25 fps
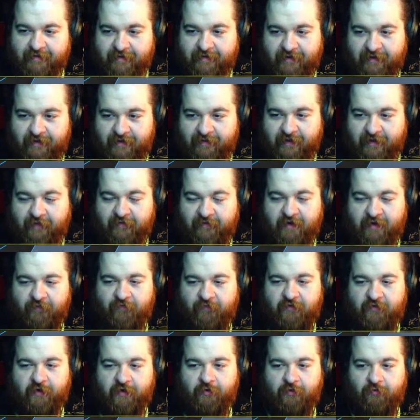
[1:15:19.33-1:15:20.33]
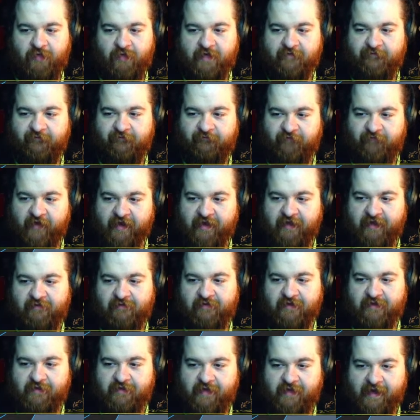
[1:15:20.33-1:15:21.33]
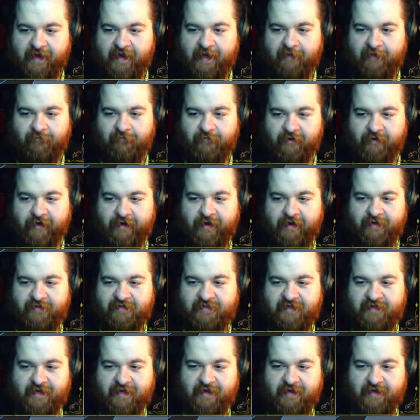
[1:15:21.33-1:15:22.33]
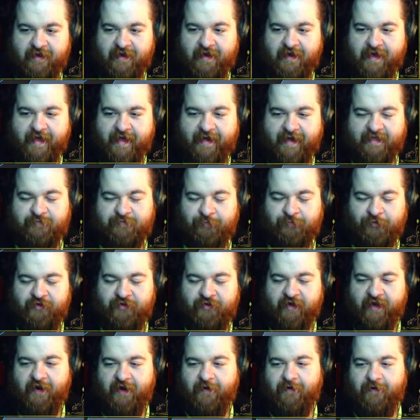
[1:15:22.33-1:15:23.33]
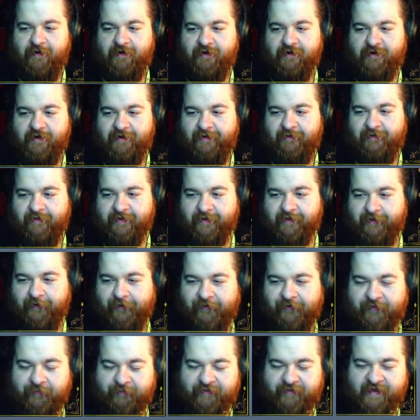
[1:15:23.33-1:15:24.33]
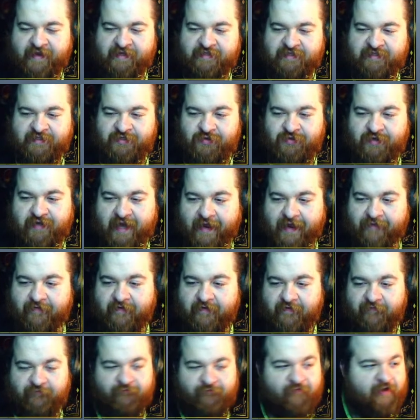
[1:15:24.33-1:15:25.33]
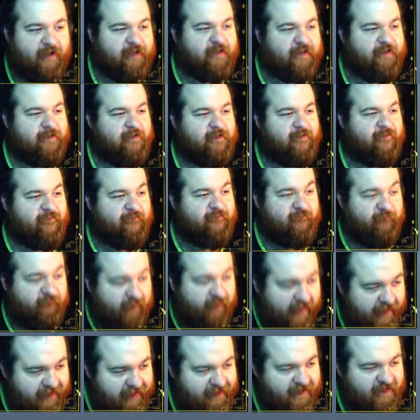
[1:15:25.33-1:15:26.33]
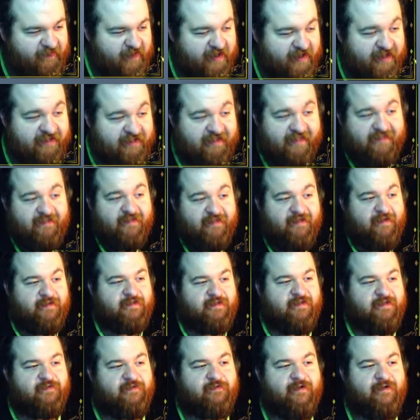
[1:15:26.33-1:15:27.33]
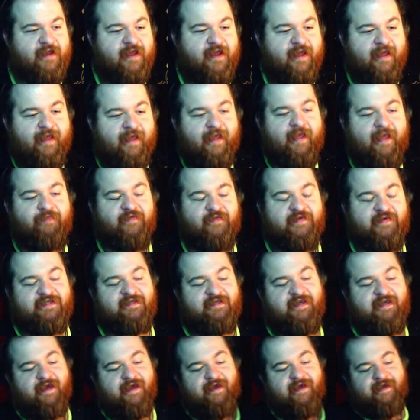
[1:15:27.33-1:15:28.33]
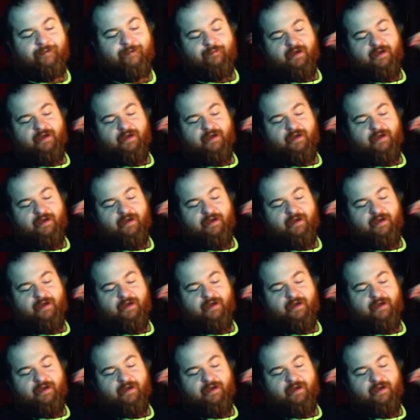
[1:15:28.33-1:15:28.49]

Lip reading: even if you don't like fight in the game, right? It's like explore the area, look at all the places you can have a fucking fight in, right? Because that's the thing too. In this game,